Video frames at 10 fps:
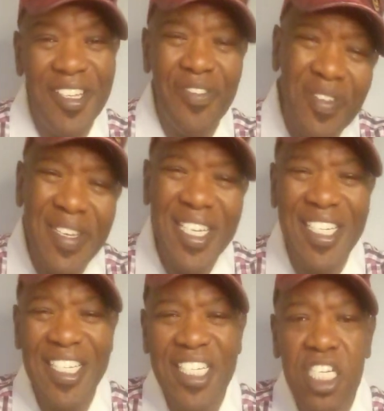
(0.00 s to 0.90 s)
You feel
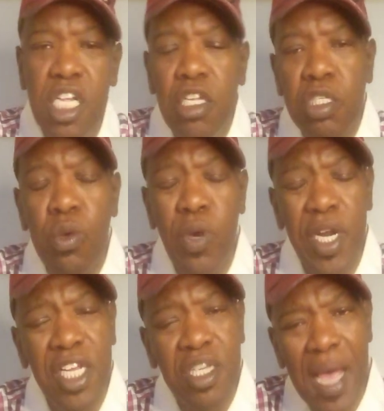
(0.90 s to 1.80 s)
me? So
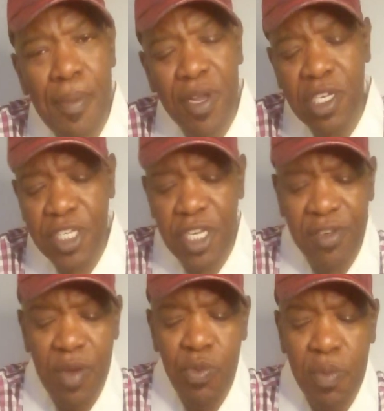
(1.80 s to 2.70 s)
what ends up happening is
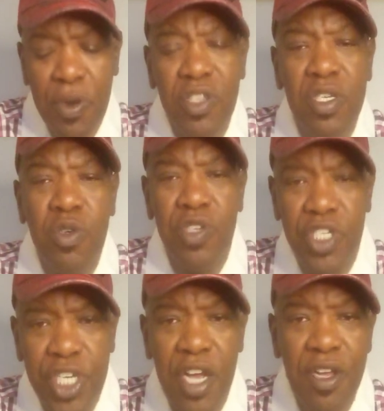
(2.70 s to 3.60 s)
this, right? When a person goes to
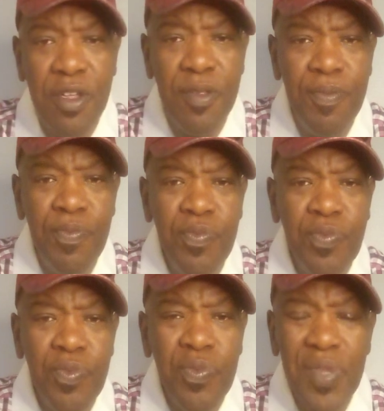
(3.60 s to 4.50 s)
jail,
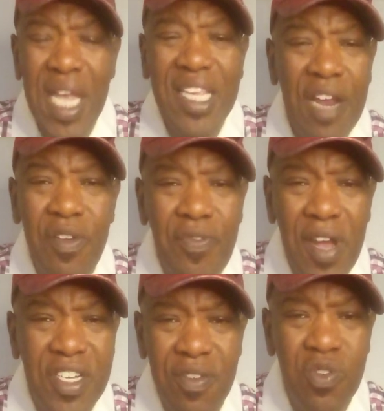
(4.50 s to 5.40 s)
that's not a
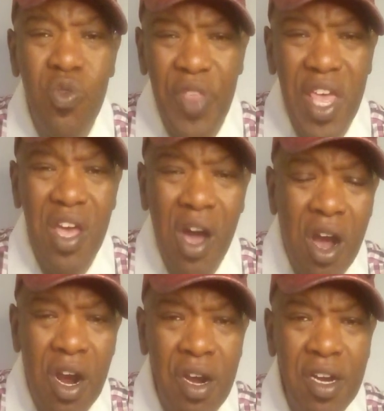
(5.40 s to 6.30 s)
reflection of who they
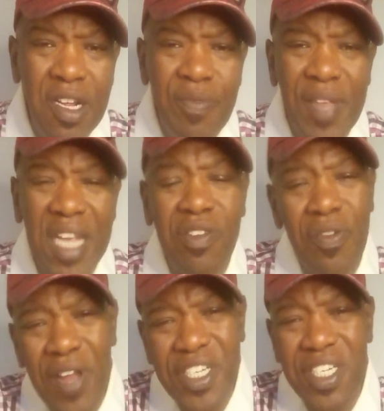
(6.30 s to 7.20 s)
are. That's a
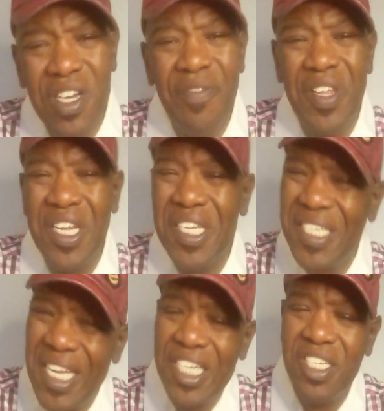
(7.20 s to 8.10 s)
reflection of the
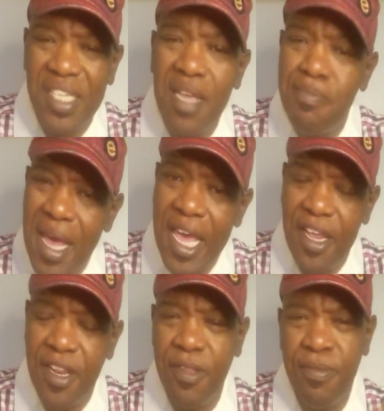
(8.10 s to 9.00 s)
decisions they
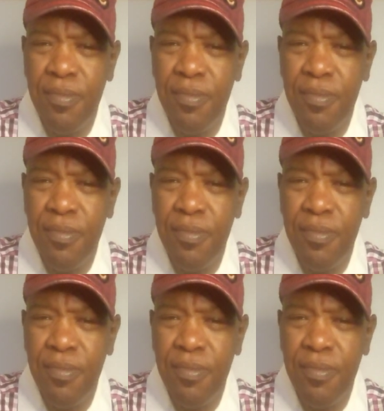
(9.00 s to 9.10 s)
made.